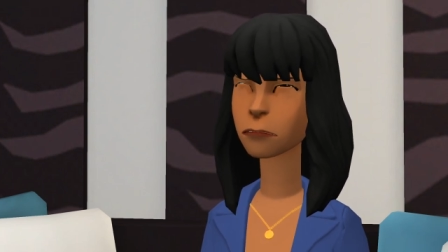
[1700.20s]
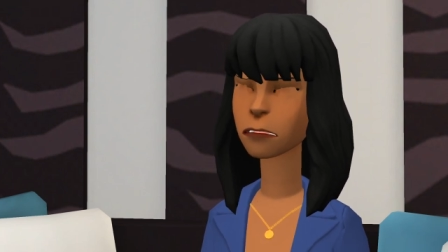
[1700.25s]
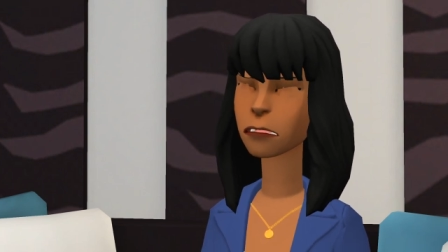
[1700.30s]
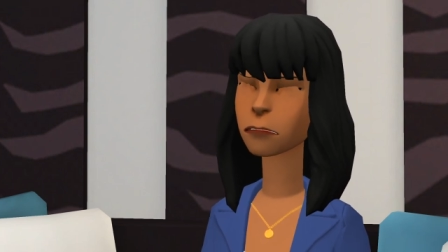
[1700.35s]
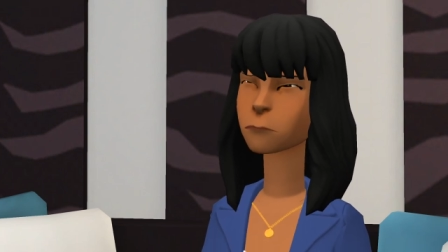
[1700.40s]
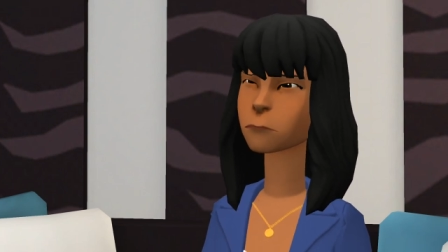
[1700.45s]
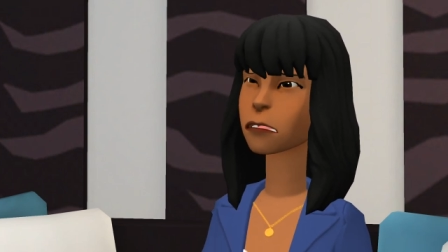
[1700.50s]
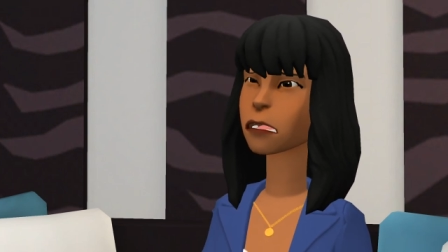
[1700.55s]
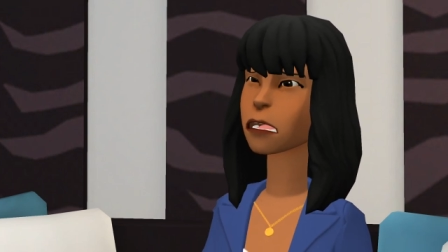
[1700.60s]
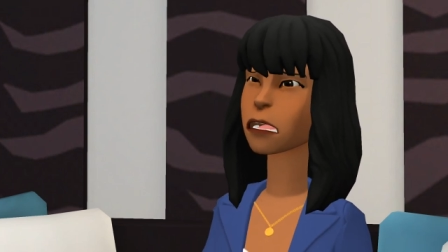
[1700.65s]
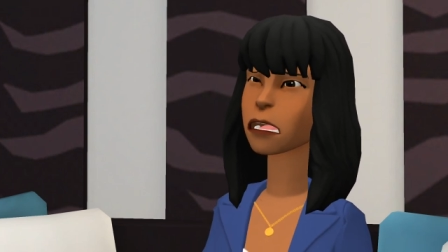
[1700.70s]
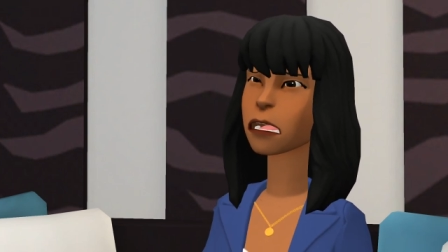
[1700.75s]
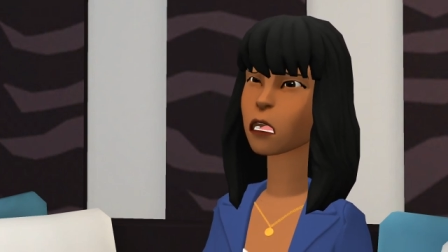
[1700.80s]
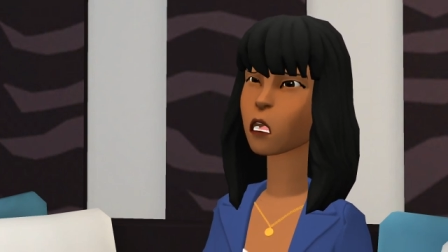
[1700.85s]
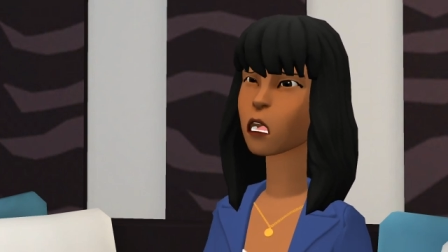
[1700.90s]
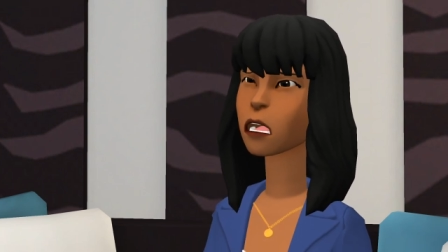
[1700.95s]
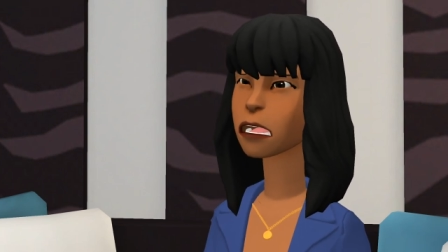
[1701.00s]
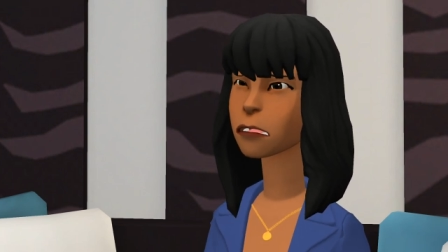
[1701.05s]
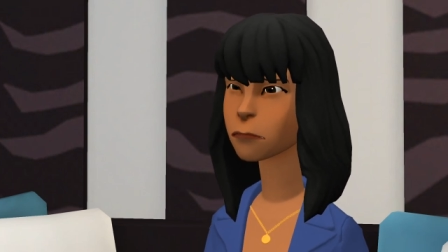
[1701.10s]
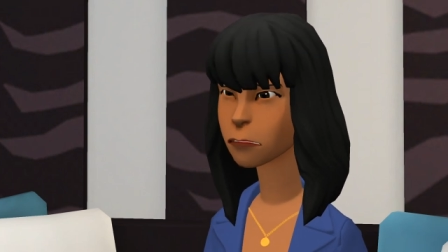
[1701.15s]
I pray
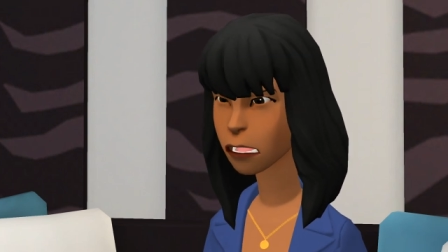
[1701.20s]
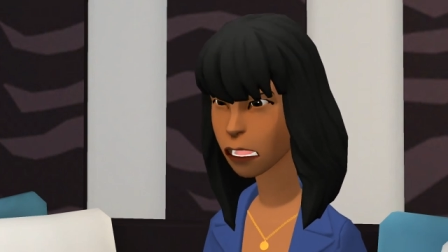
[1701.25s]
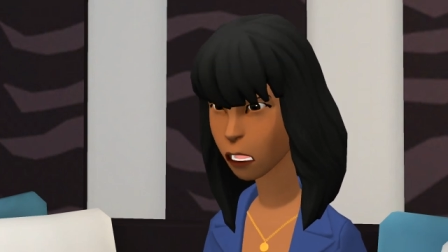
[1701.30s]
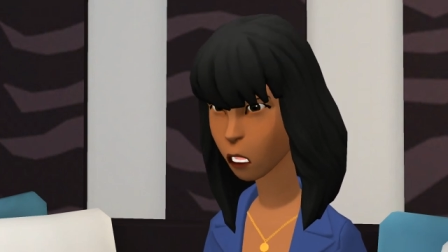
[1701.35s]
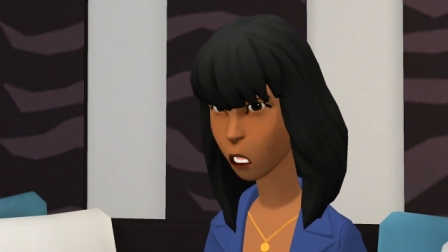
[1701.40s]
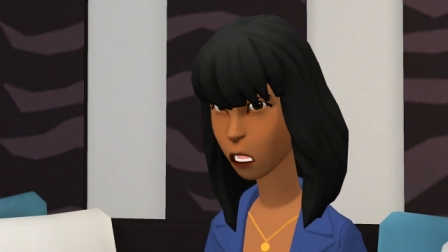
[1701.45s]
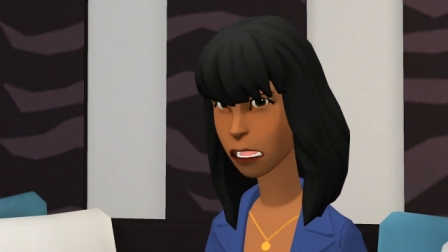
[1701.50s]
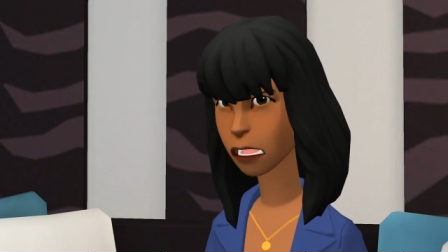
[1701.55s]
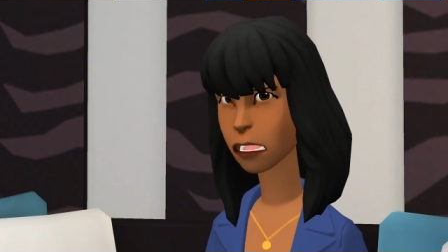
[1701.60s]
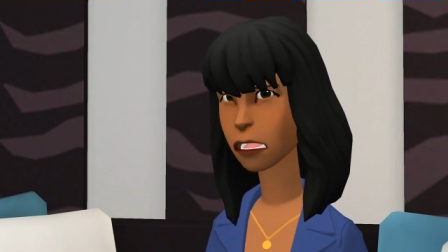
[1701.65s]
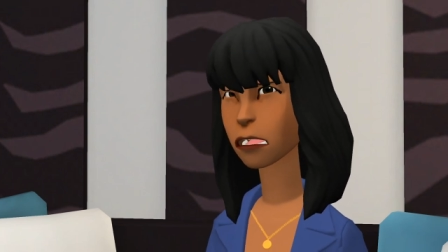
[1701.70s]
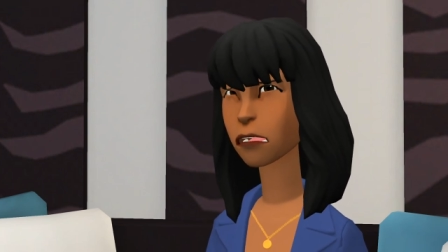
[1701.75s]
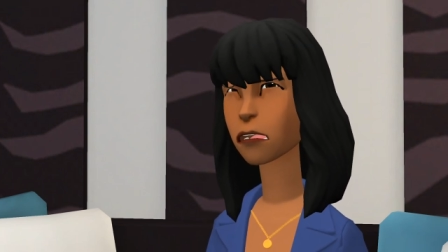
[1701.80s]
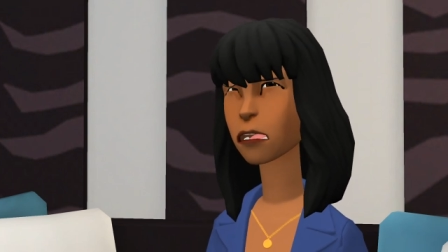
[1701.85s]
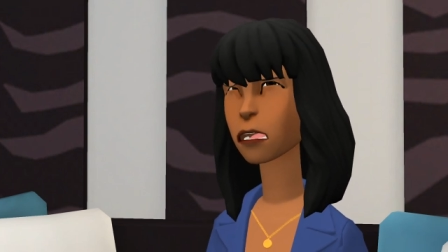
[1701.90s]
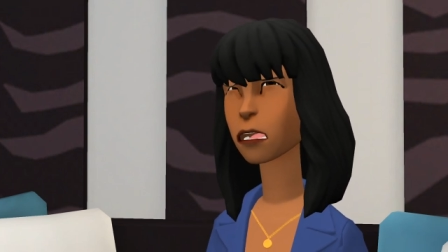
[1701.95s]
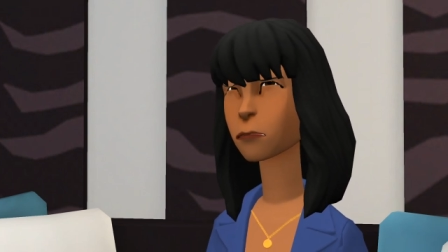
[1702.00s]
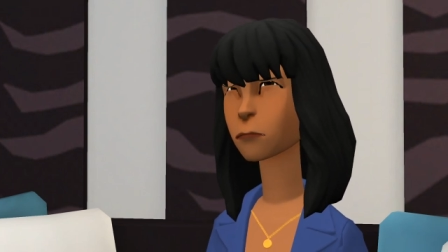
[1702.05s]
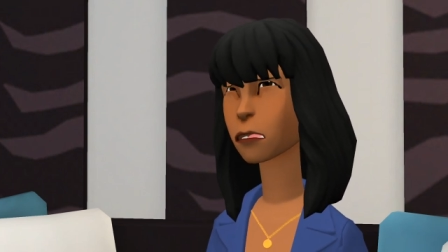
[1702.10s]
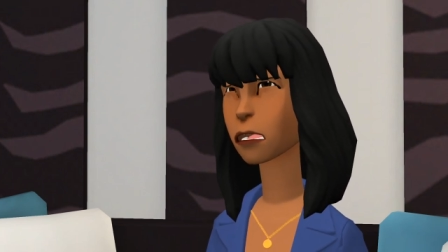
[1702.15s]
you help me to
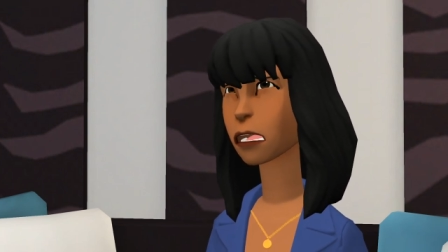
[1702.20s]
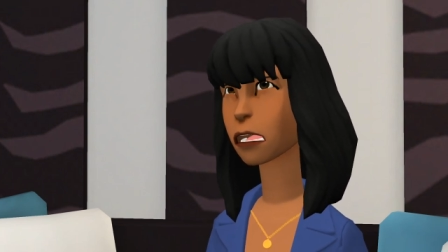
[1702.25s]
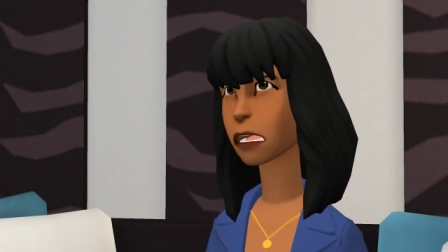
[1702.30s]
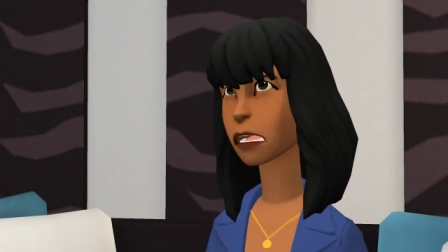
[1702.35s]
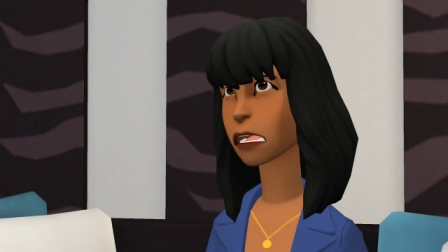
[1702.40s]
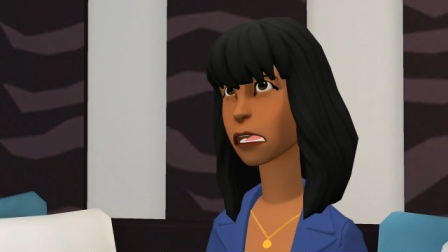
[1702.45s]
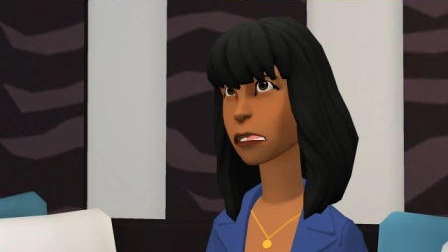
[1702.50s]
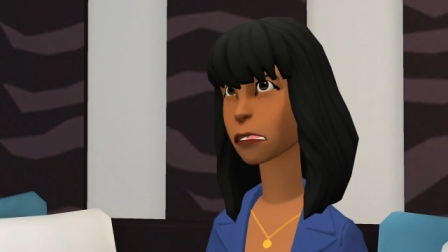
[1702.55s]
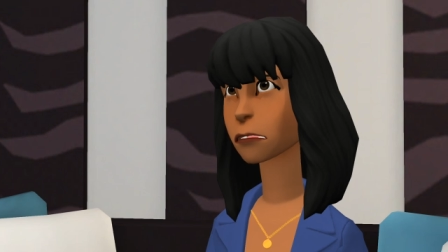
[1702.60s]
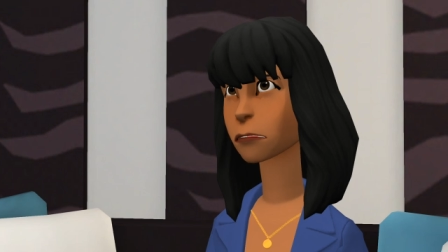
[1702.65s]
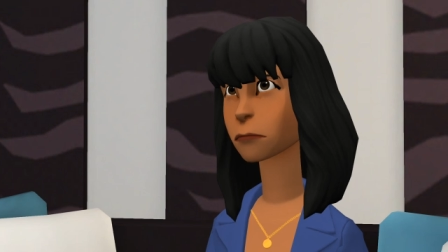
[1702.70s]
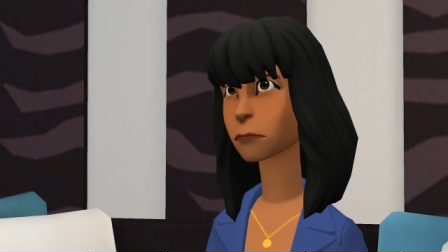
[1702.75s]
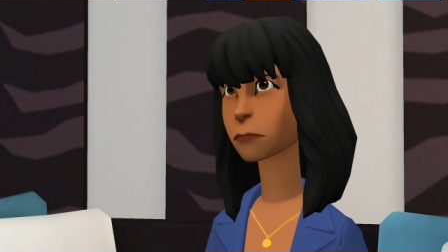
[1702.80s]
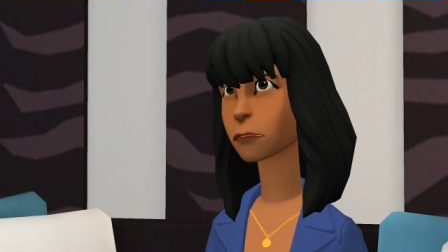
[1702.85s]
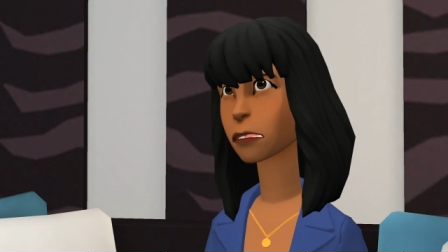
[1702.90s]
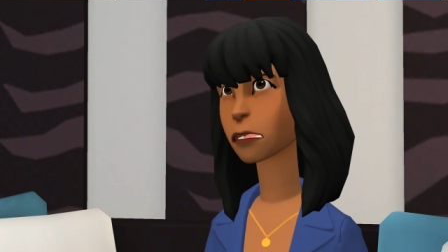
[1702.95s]
cultivate patience,